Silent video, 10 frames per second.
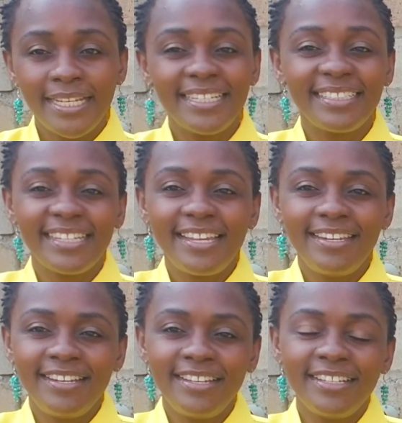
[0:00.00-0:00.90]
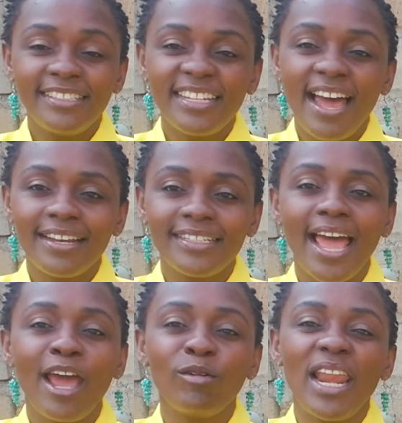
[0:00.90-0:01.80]
He said in his heart,
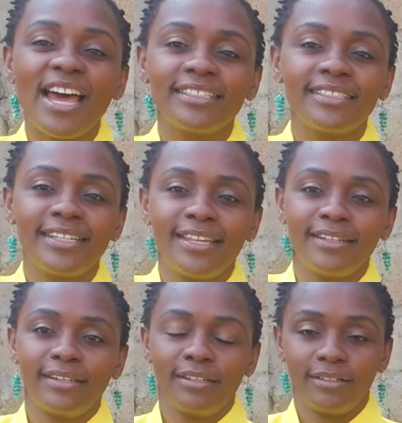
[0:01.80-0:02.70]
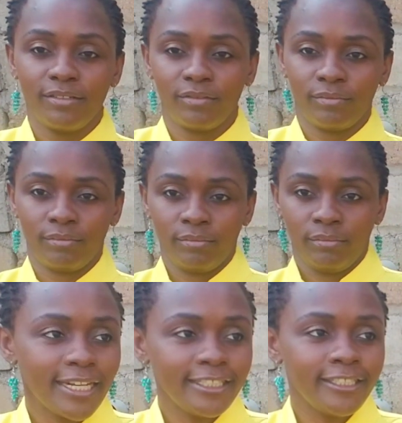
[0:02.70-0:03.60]
I will ascend
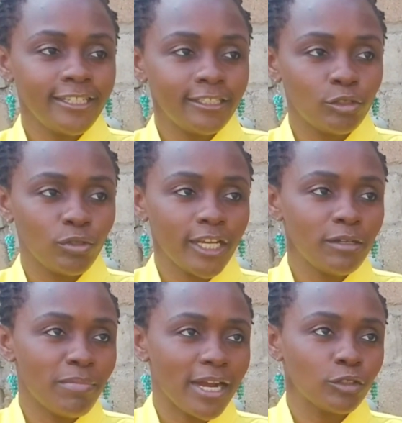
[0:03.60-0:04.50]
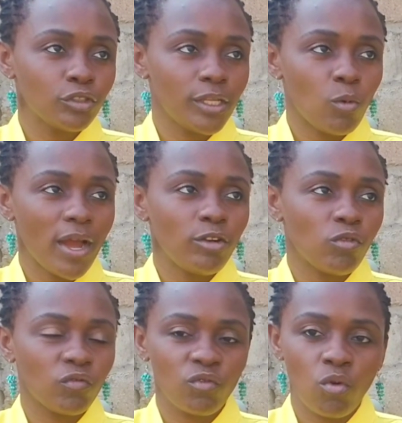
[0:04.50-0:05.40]
church needs to get back to the word
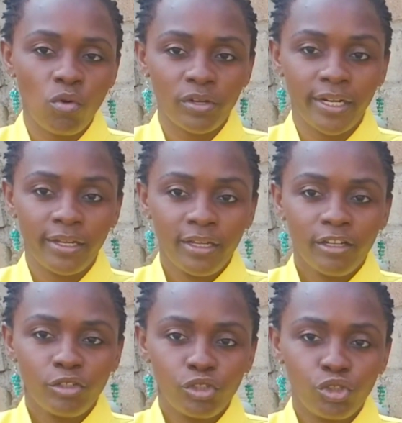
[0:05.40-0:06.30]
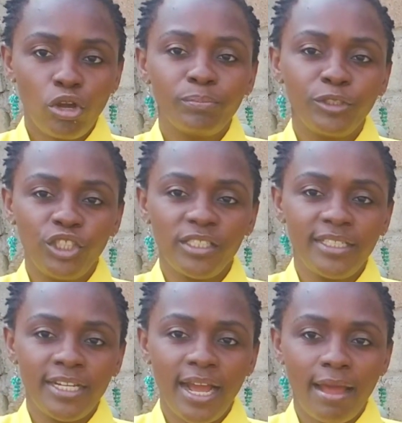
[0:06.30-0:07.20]
of God. Stop
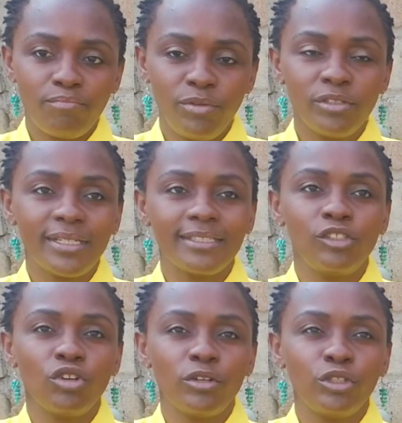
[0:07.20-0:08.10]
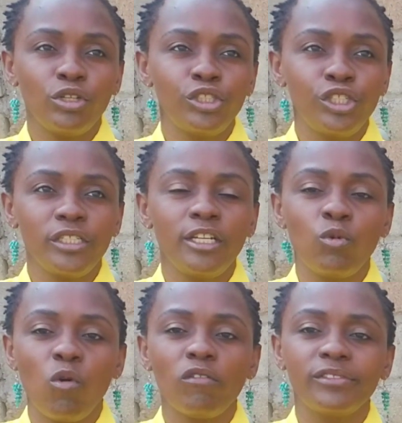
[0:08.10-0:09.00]
shielding abusers. You're, you're
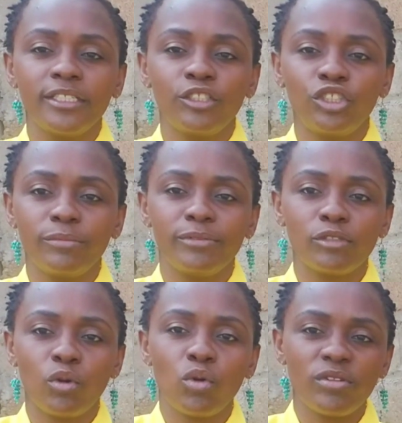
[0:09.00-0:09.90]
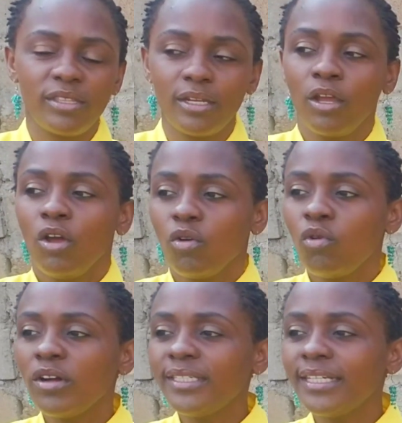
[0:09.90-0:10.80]
shielding wolves in sheep's clothing.
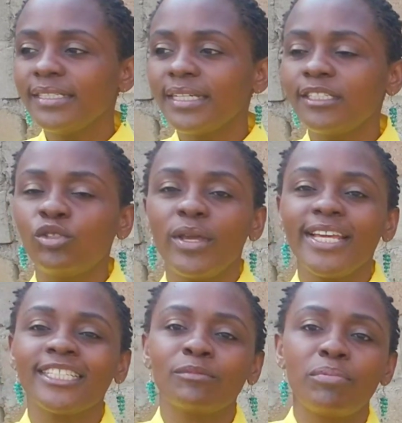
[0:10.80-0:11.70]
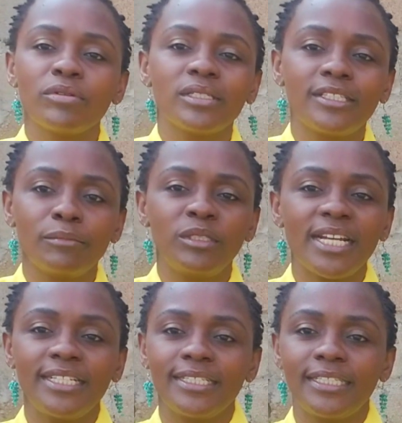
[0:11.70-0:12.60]
God tells us to expose them.
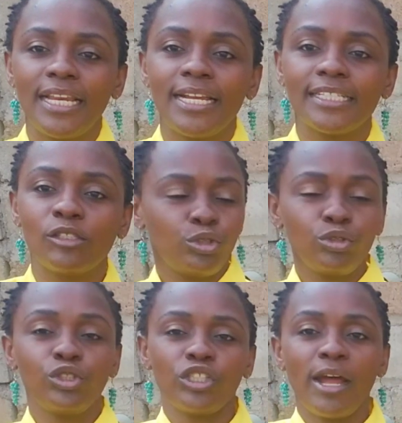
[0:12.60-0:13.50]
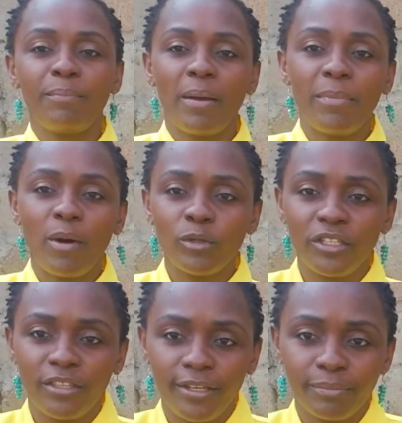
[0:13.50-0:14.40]
Church is telling us shush up about
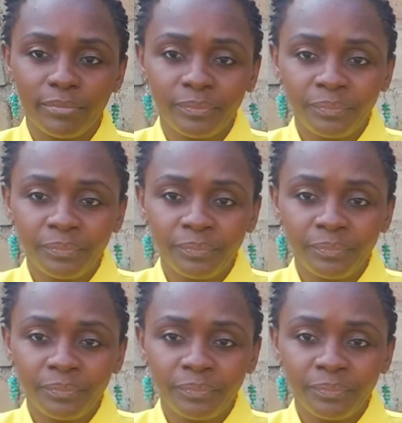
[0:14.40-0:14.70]
them.